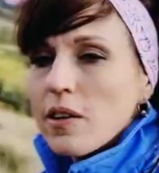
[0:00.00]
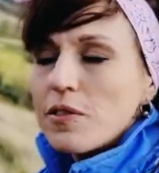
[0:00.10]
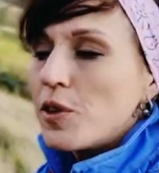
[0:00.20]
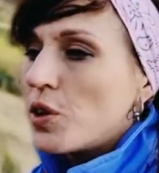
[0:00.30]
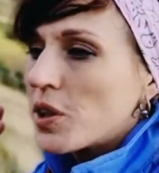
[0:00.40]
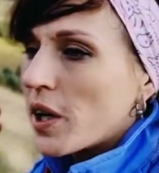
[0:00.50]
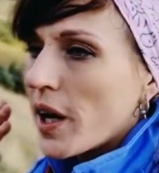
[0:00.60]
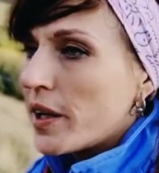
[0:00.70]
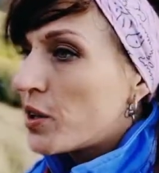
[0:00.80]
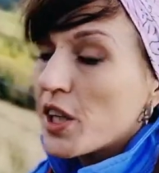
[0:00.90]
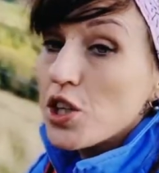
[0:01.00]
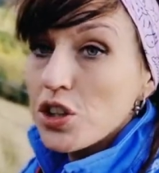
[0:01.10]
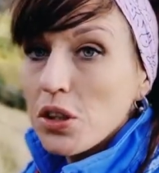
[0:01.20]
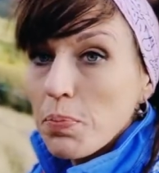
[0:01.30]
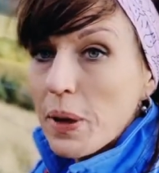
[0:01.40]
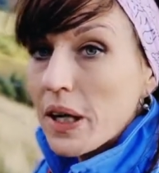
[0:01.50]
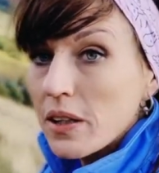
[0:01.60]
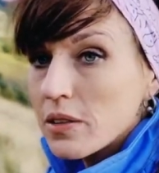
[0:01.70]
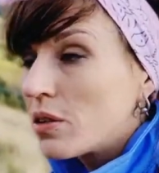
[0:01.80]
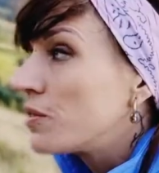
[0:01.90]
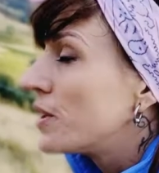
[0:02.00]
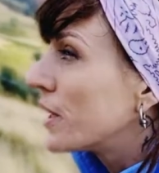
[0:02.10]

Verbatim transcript: For the educational part of the